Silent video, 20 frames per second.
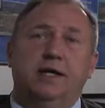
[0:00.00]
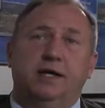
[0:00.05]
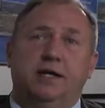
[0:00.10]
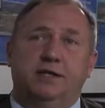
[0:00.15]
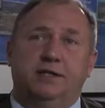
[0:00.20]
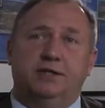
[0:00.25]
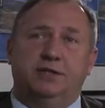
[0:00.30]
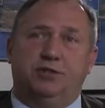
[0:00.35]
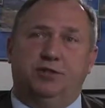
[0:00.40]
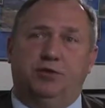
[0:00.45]

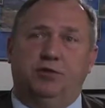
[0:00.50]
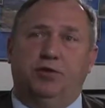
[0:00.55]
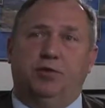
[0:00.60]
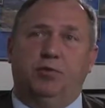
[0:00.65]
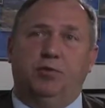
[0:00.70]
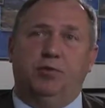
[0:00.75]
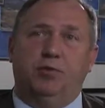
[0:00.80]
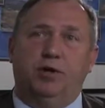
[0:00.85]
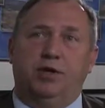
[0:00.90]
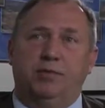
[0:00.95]
and it's certainly
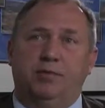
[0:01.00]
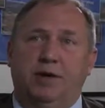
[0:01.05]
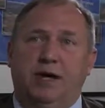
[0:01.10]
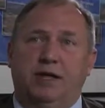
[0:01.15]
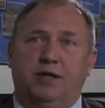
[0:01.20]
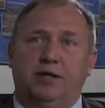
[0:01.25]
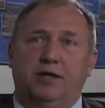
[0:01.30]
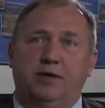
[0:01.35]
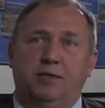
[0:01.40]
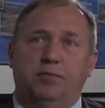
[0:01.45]
one we can
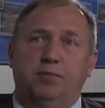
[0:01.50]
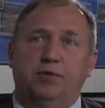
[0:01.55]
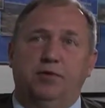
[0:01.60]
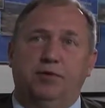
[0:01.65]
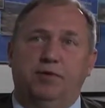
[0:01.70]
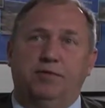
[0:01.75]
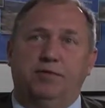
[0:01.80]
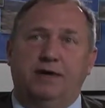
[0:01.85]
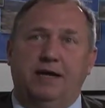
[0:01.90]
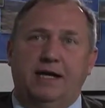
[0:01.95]
back up with
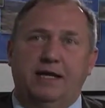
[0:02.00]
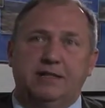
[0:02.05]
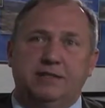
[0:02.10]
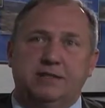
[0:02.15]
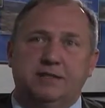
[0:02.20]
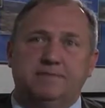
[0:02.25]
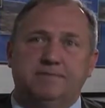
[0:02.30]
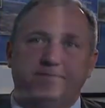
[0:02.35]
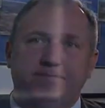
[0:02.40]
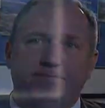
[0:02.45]
our facts.